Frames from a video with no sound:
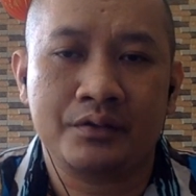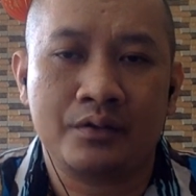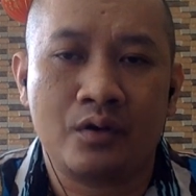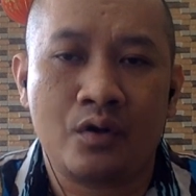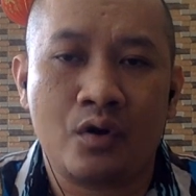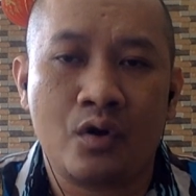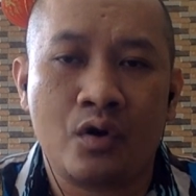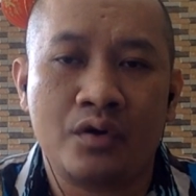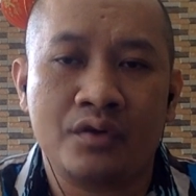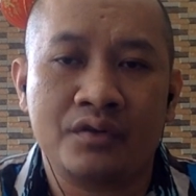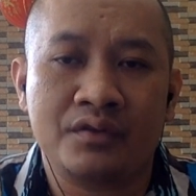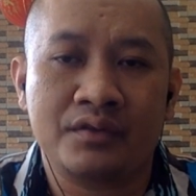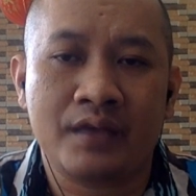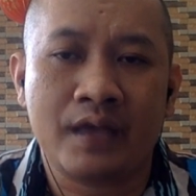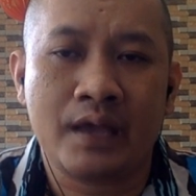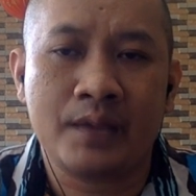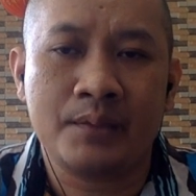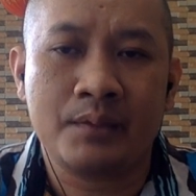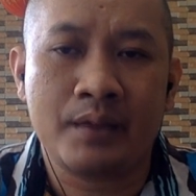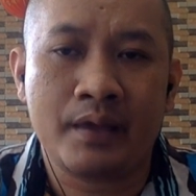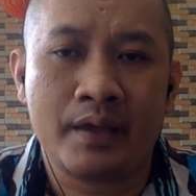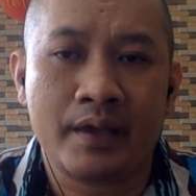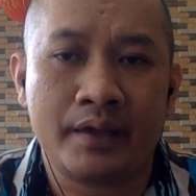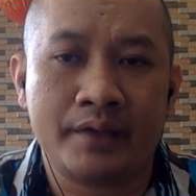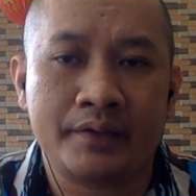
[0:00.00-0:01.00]
or time
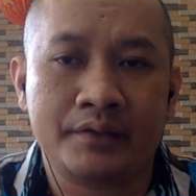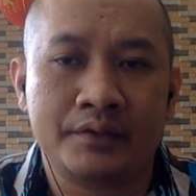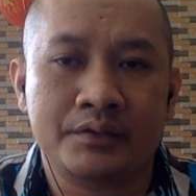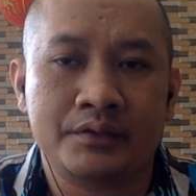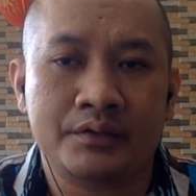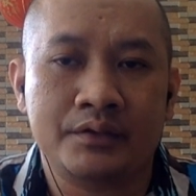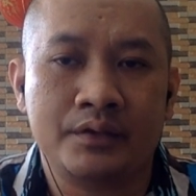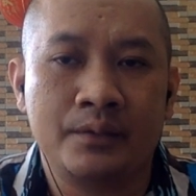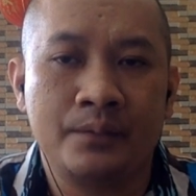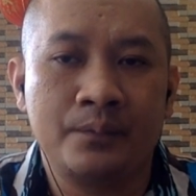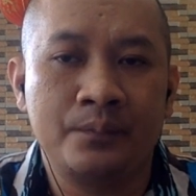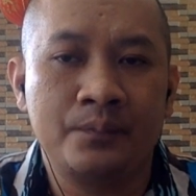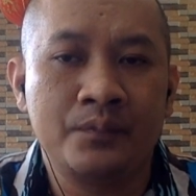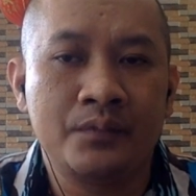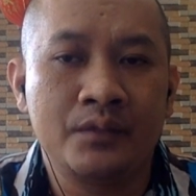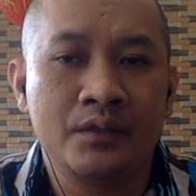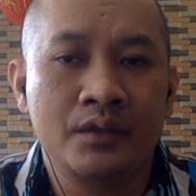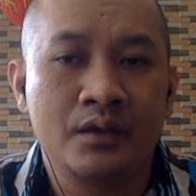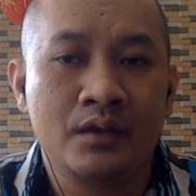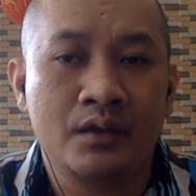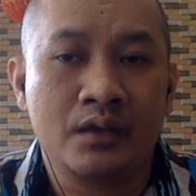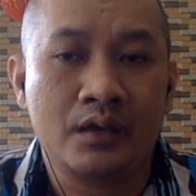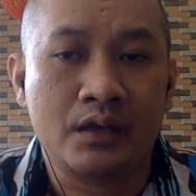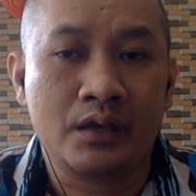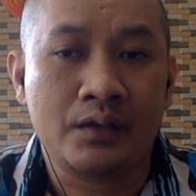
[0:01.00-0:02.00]
lags
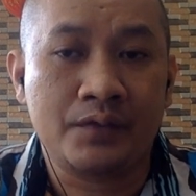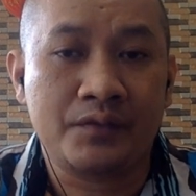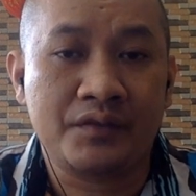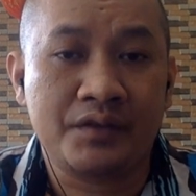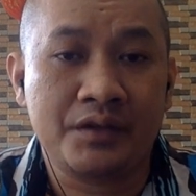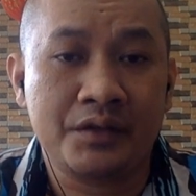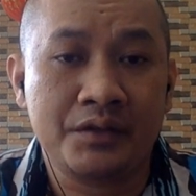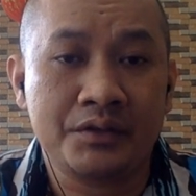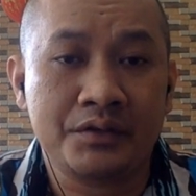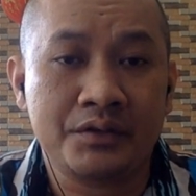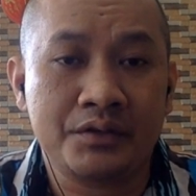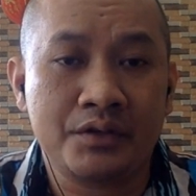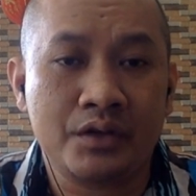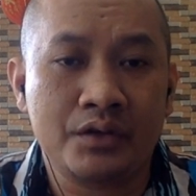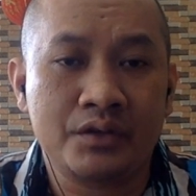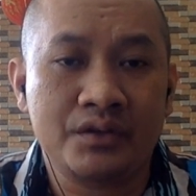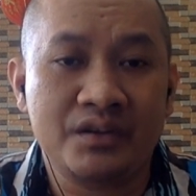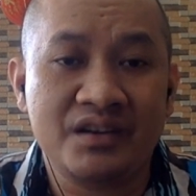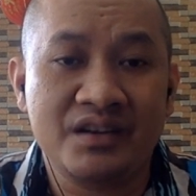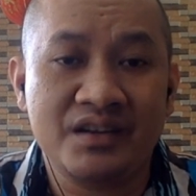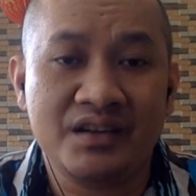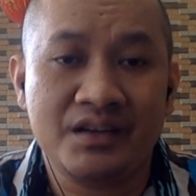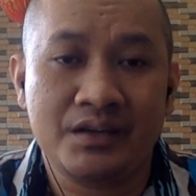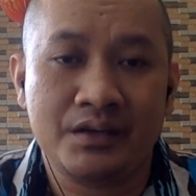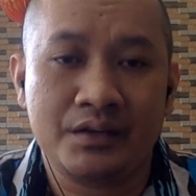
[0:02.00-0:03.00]
if it is not
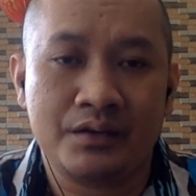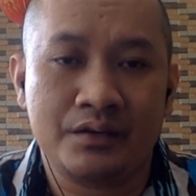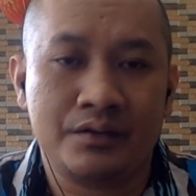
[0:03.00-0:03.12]
needed,